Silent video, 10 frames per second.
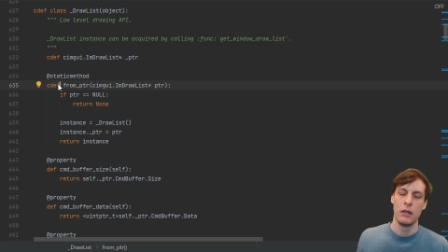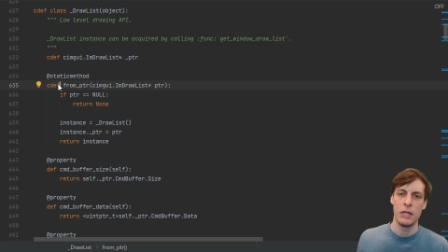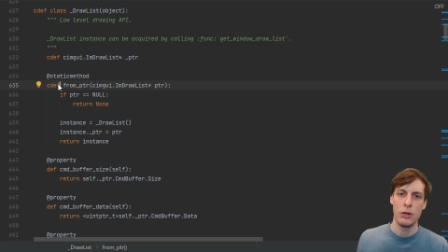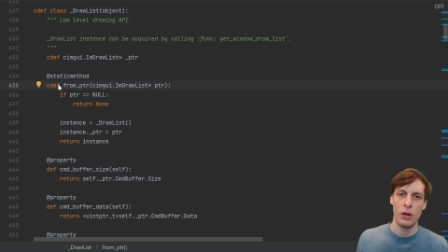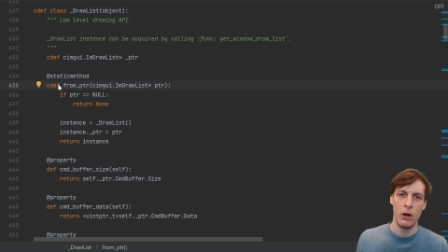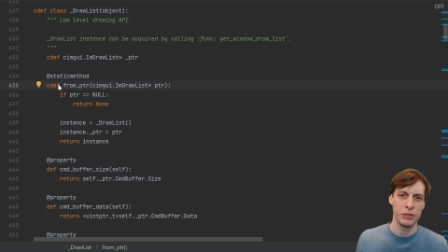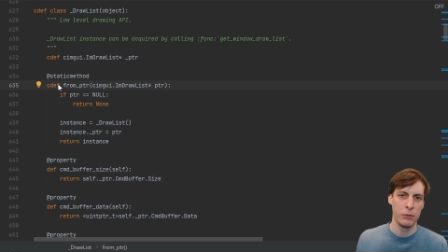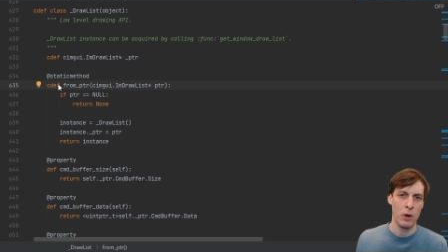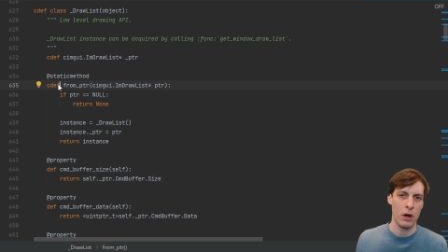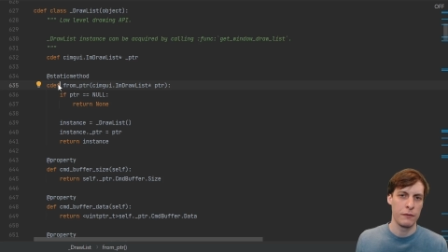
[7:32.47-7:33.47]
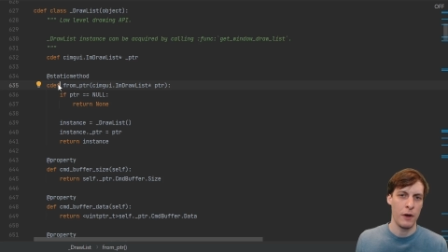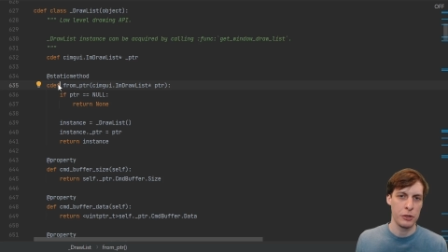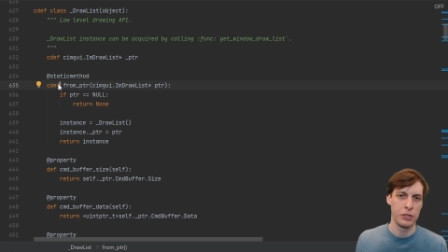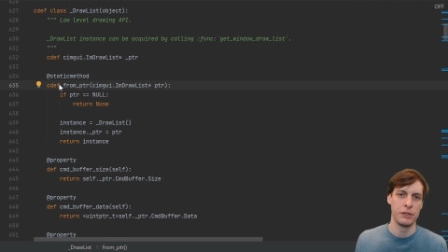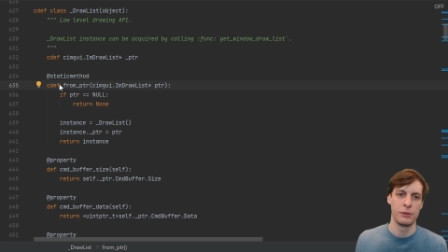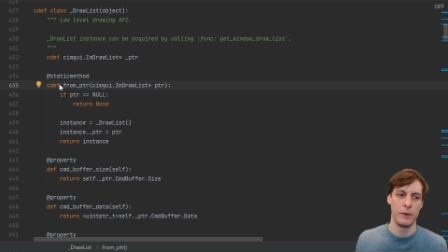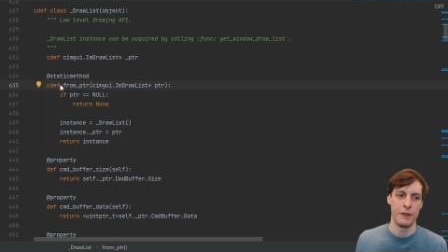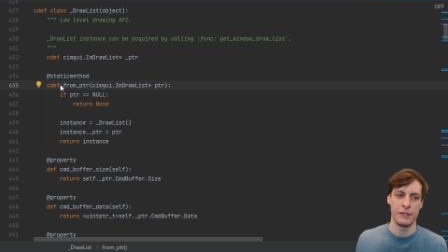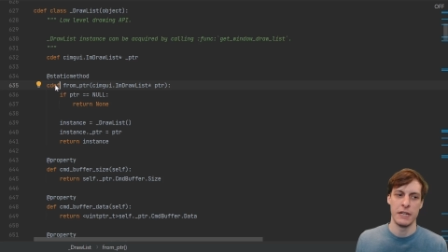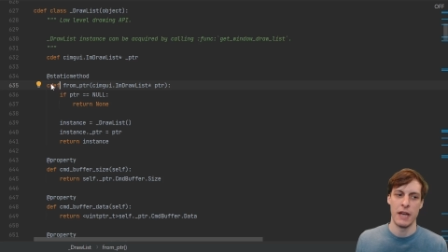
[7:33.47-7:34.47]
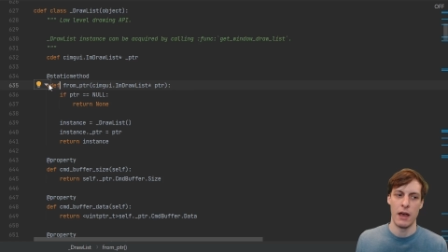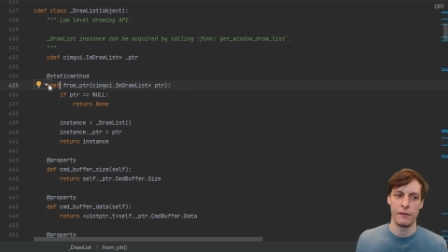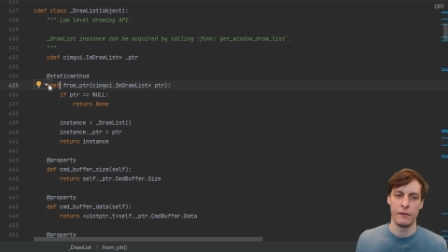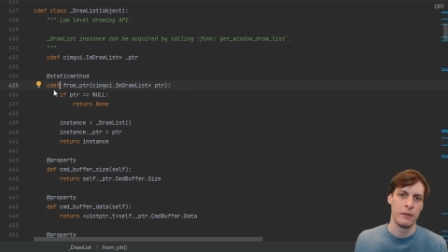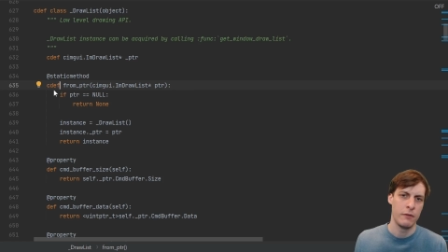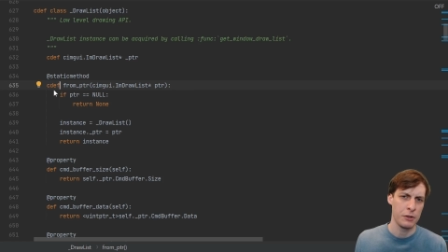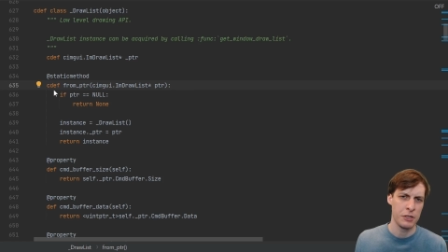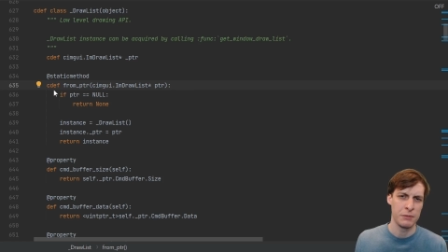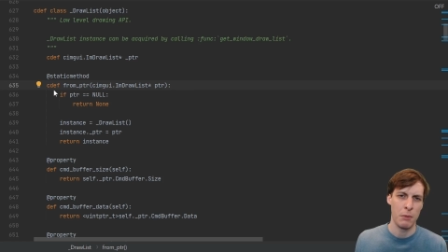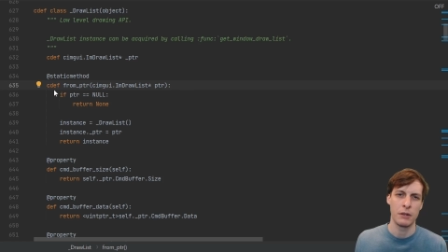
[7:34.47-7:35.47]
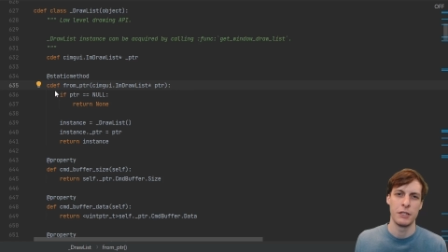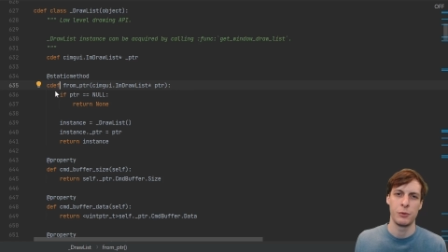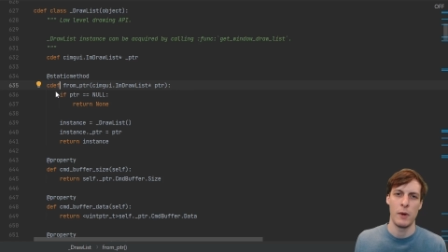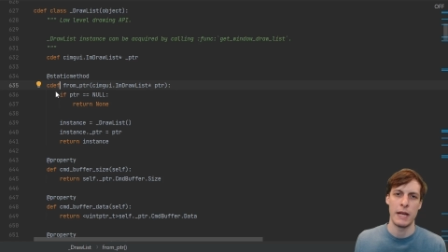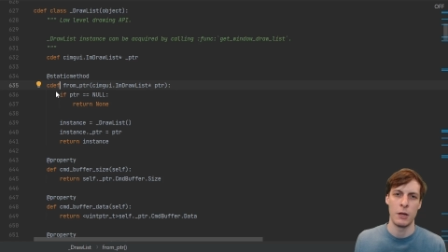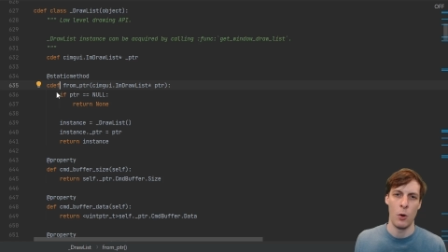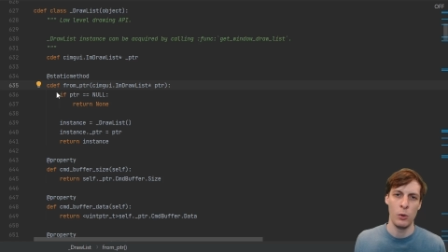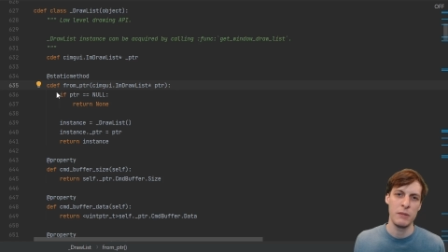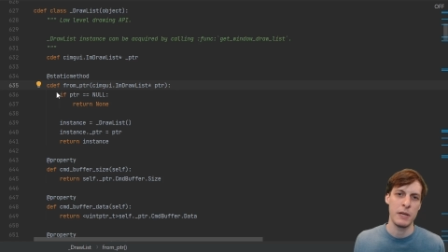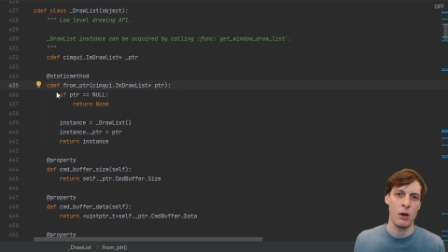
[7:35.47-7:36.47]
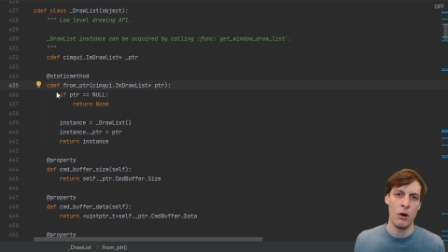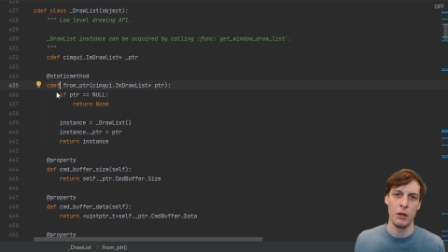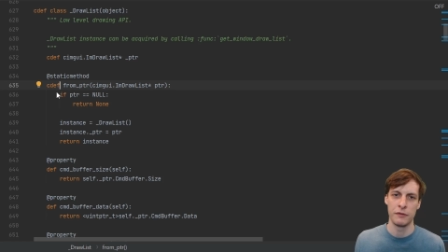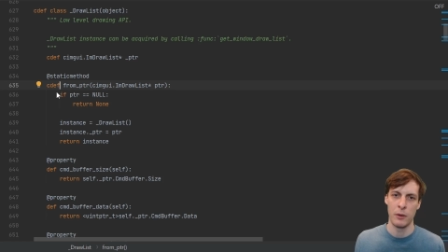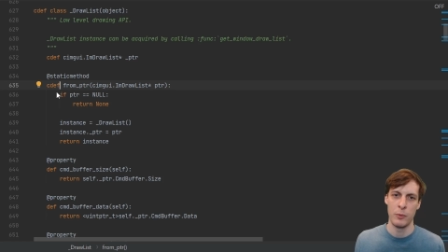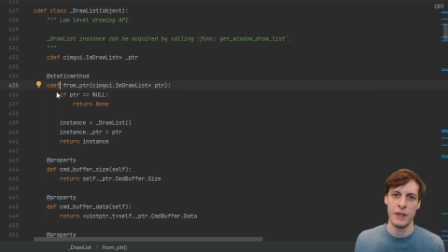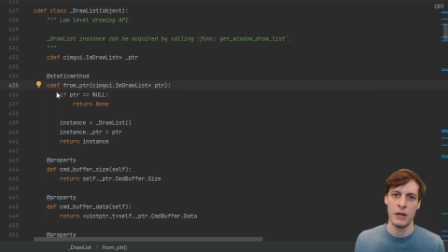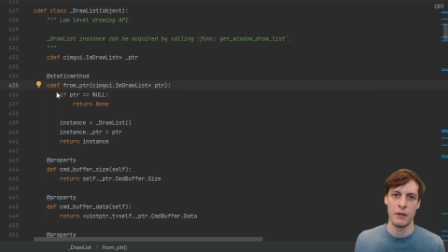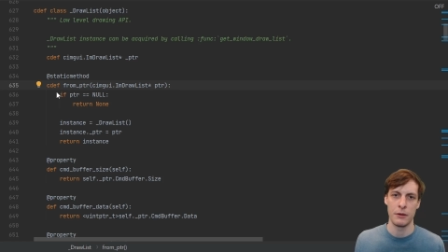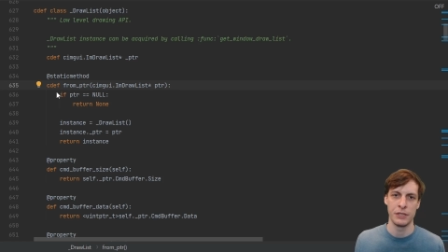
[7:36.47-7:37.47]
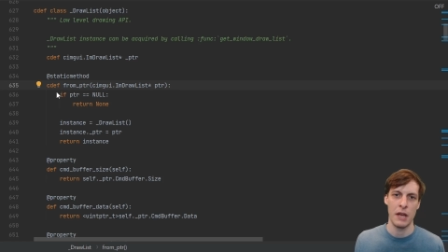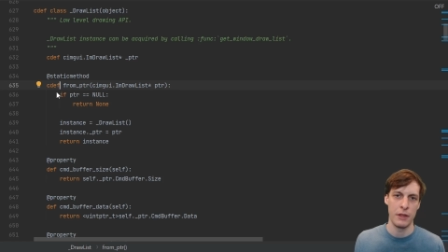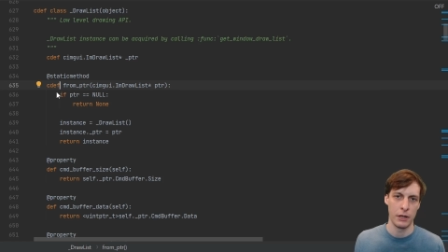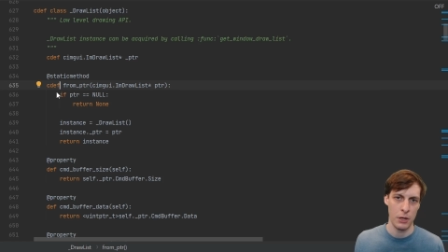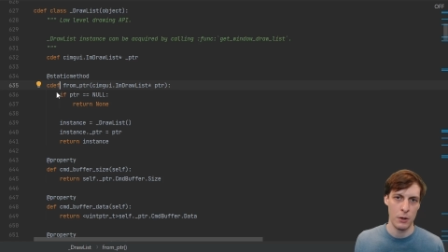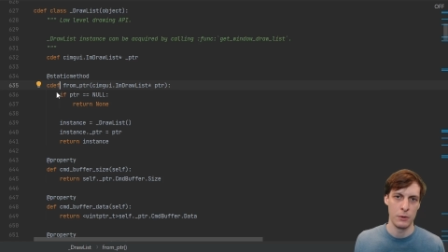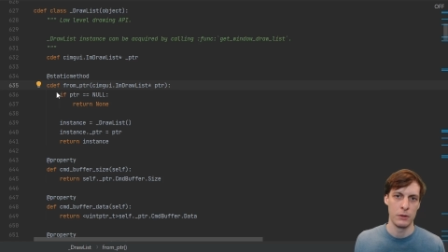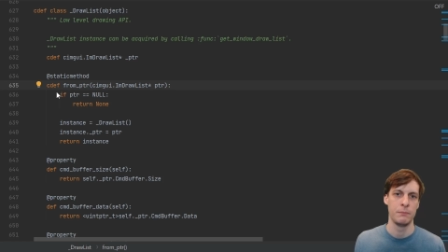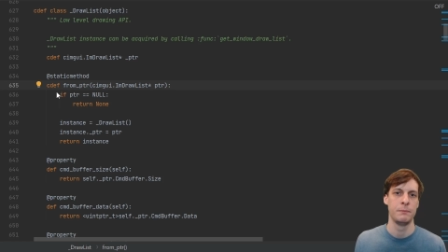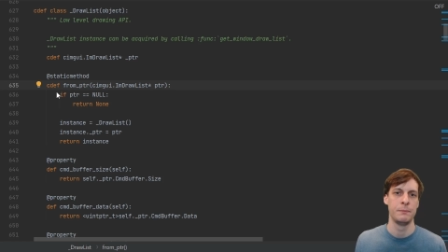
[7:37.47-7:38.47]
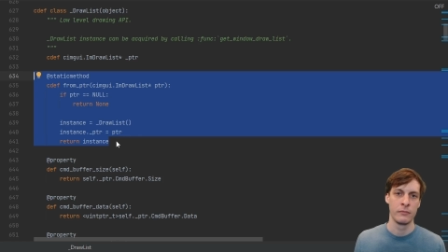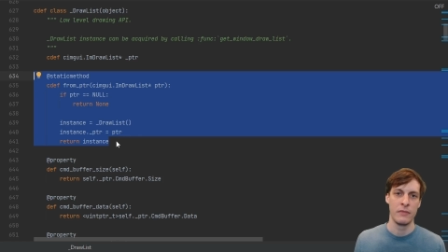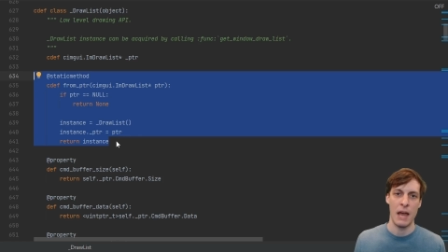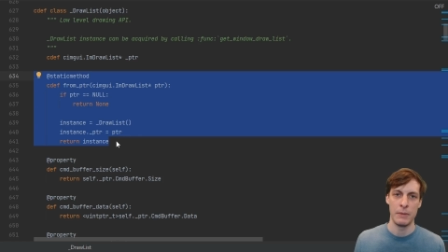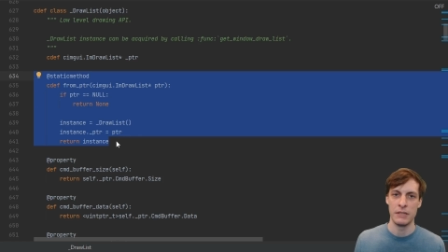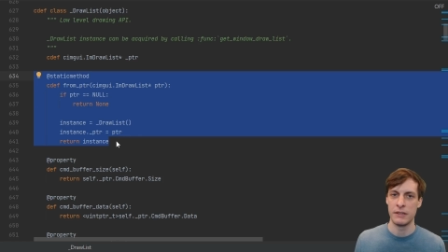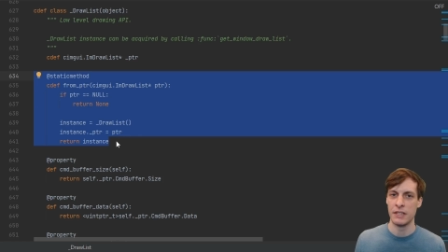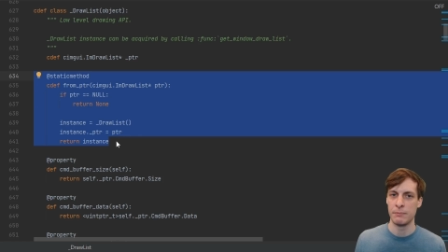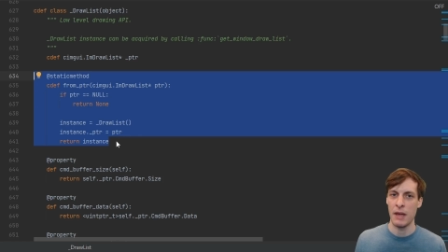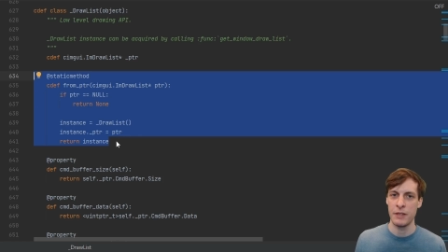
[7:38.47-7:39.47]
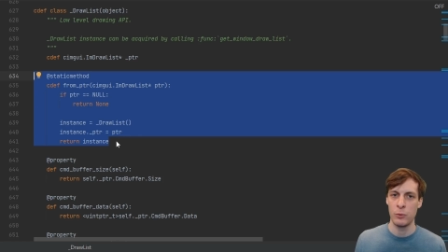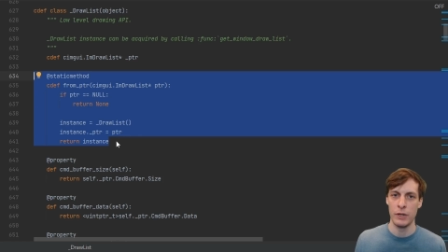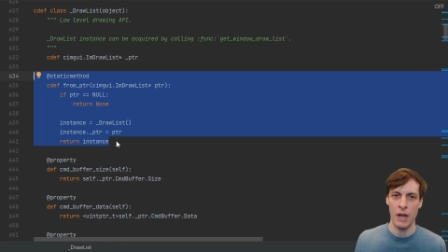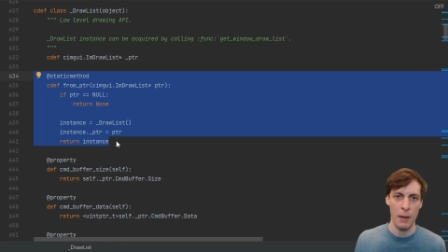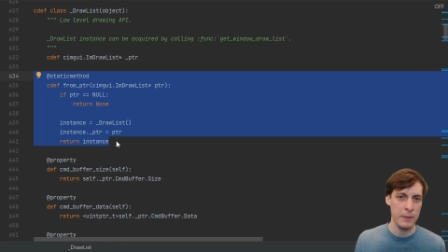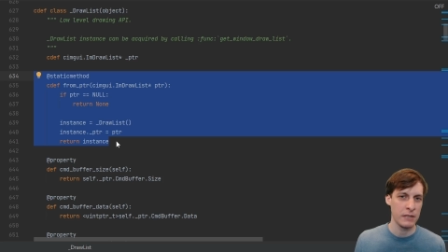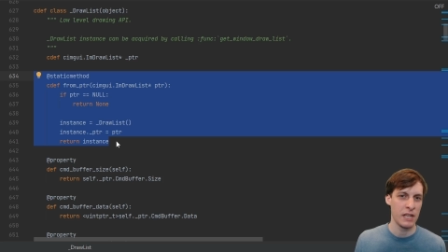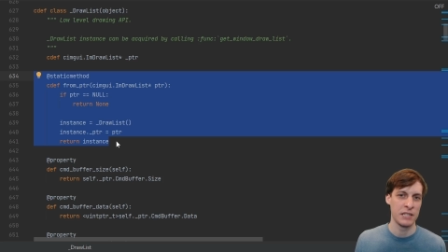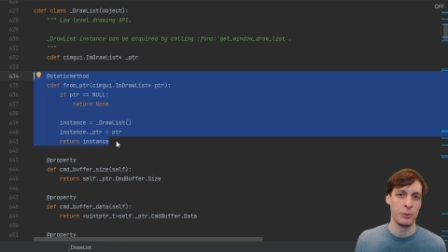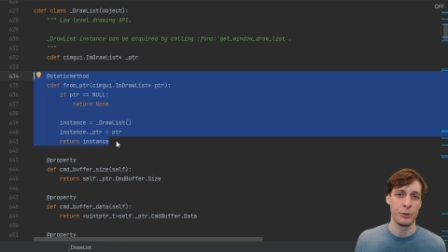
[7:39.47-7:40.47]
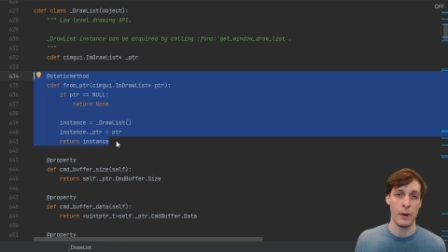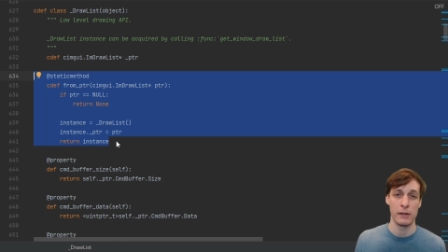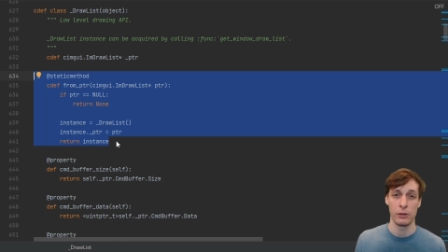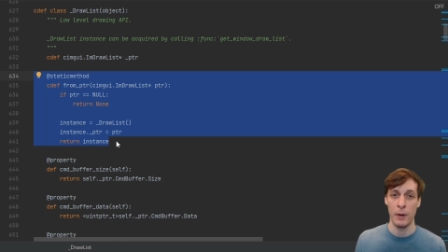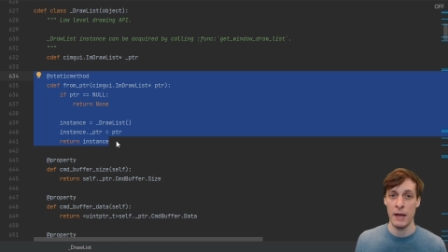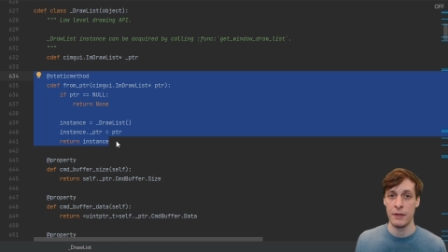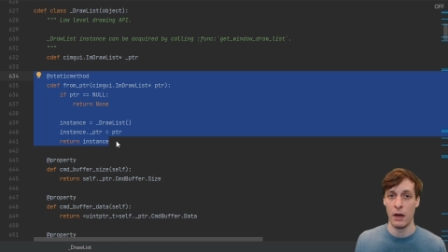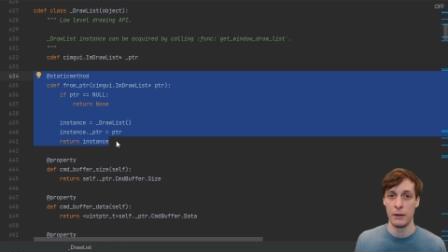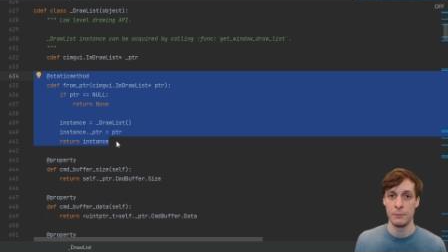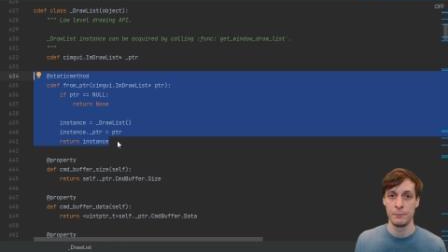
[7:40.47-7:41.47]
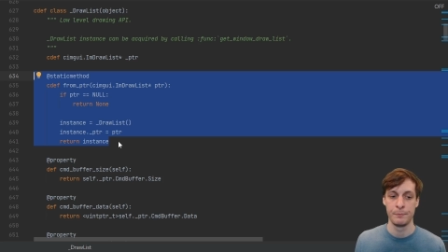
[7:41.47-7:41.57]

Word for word: You can also mark functions with cdef. Functions marked this way can only be called from within other Python code. That means this method would not be accessible to regular Python.